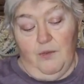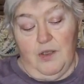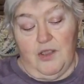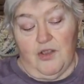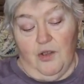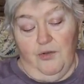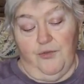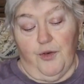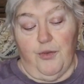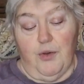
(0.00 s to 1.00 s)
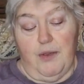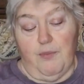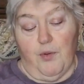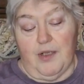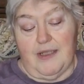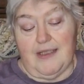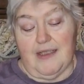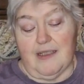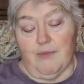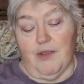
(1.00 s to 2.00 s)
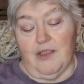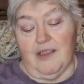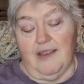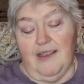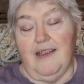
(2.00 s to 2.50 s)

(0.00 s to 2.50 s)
which sold for 3.6 million